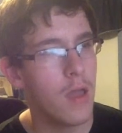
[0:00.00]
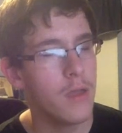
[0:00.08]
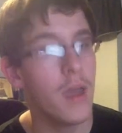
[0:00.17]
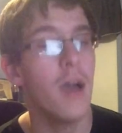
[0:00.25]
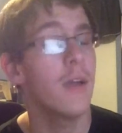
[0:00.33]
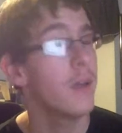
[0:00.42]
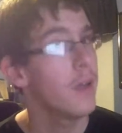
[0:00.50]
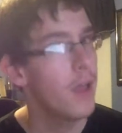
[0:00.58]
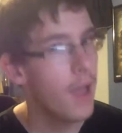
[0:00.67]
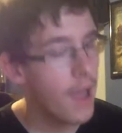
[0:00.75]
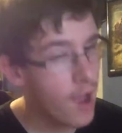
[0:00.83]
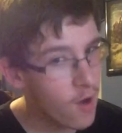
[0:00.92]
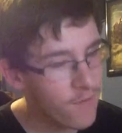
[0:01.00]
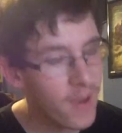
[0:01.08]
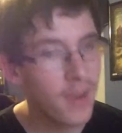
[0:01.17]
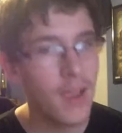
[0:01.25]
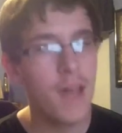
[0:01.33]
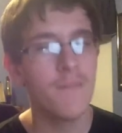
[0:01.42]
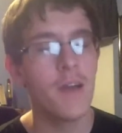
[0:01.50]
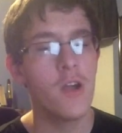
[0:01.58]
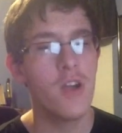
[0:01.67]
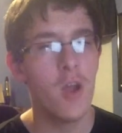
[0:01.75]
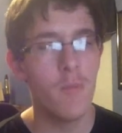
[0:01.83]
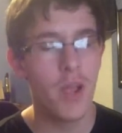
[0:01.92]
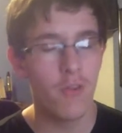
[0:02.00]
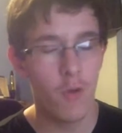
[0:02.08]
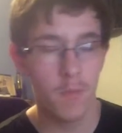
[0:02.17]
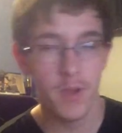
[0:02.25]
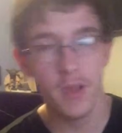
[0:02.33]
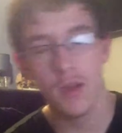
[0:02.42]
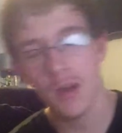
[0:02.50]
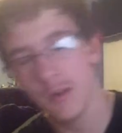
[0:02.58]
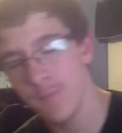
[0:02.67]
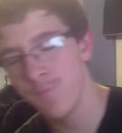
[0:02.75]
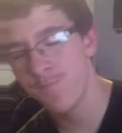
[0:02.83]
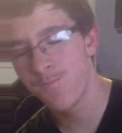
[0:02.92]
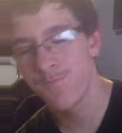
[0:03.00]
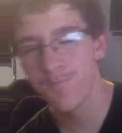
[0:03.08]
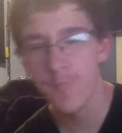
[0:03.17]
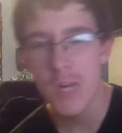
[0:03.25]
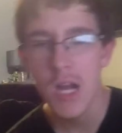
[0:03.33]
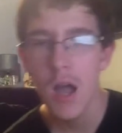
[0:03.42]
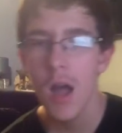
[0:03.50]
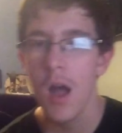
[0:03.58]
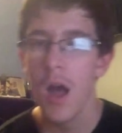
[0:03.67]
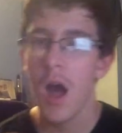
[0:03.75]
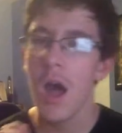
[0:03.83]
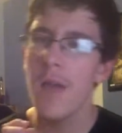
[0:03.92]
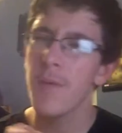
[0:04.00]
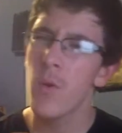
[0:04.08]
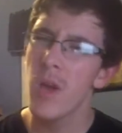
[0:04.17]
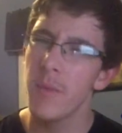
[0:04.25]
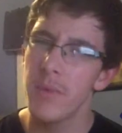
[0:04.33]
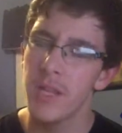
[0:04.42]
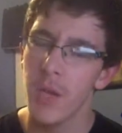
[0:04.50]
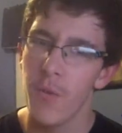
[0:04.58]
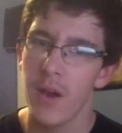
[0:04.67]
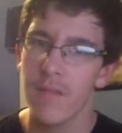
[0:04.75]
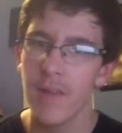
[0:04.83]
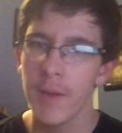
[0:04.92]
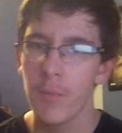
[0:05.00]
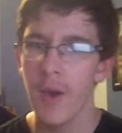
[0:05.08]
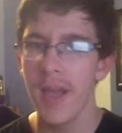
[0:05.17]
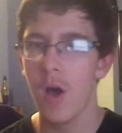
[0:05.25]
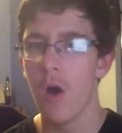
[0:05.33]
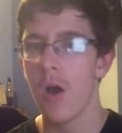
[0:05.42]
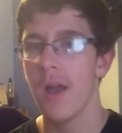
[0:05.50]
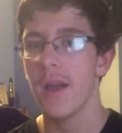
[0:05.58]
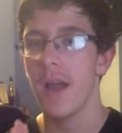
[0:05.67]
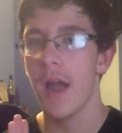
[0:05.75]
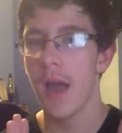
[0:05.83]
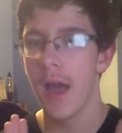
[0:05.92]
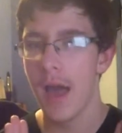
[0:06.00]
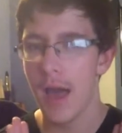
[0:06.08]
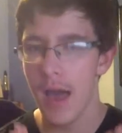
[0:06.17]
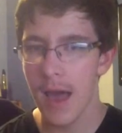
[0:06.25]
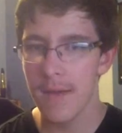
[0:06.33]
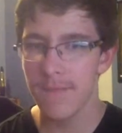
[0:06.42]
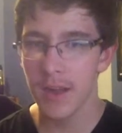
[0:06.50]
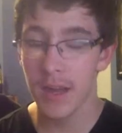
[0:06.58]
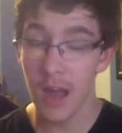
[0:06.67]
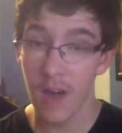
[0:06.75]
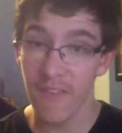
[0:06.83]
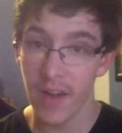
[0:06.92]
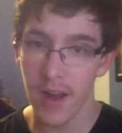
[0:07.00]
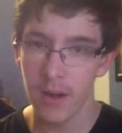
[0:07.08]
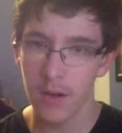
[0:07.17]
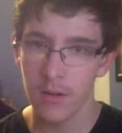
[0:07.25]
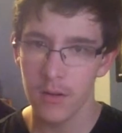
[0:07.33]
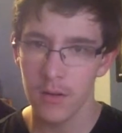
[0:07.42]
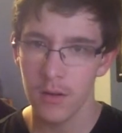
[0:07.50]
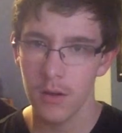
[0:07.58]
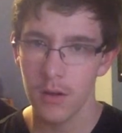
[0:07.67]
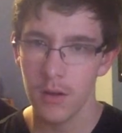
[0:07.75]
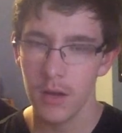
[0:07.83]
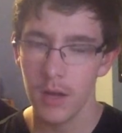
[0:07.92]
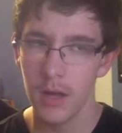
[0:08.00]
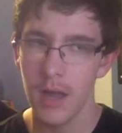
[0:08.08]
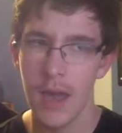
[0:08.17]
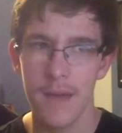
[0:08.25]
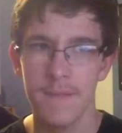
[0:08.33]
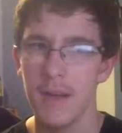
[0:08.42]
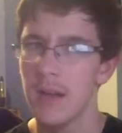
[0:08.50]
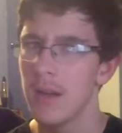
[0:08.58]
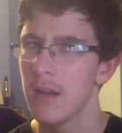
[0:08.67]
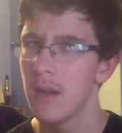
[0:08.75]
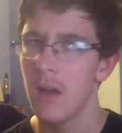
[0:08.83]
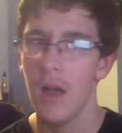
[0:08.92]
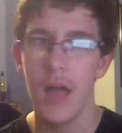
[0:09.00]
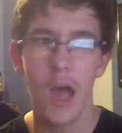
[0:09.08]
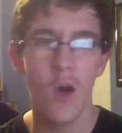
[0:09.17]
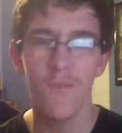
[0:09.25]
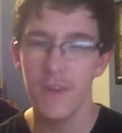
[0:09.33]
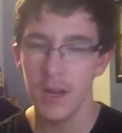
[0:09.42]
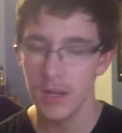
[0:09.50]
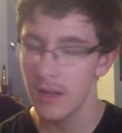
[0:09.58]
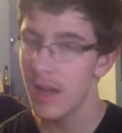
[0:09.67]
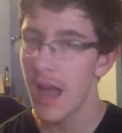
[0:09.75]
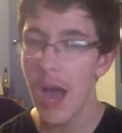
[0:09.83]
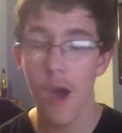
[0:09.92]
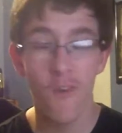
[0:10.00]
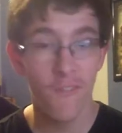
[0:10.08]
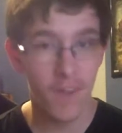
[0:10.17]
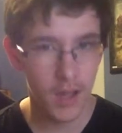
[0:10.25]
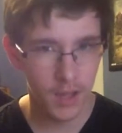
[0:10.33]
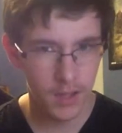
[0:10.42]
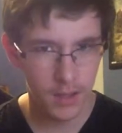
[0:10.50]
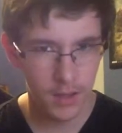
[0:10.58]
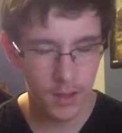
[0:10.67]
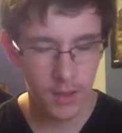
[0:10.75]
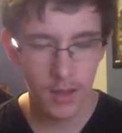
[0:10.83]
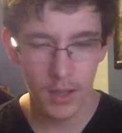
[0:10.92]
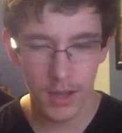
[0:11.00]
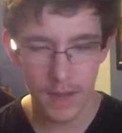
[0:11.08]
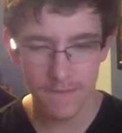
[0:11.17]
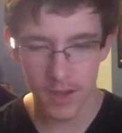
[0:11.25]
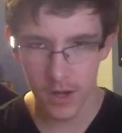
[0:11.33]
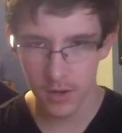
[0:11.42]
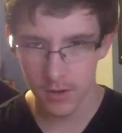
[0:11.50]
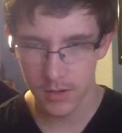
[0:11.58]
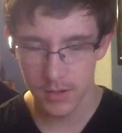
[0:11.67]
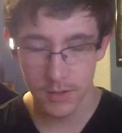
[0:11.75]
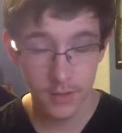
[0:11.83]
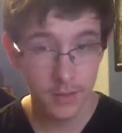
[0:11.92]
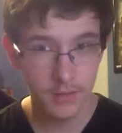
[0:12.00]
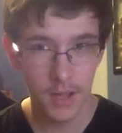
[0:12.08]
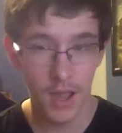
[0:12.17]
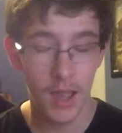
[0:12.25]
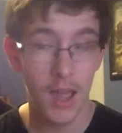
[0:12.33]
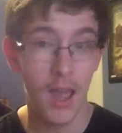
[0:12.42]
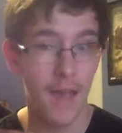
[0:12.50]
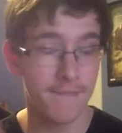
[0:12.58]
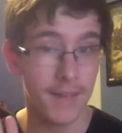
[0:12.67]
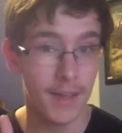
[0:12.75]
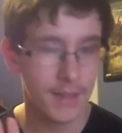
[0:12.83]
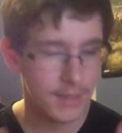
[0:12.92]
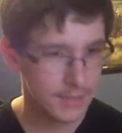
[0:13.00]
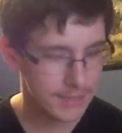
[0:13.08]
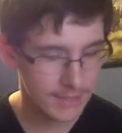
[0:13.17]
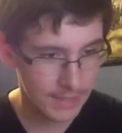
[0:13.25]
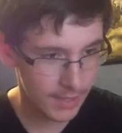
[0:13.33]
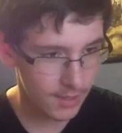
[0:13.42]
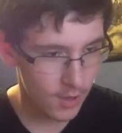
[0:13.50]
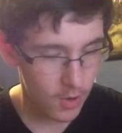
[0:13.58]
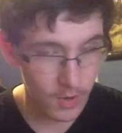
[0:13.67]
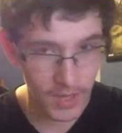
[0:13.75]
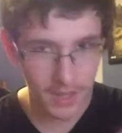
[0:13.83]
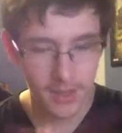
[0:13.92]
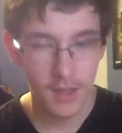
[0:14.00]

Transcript: Yeah. Alpha Sapphire and Omega Ruby. Um, I'm going to be doing a let's play on Alpha Sapphire. Alpha. Alpha. Alpha. Sapphire. Not Alpha. Yeah, okay.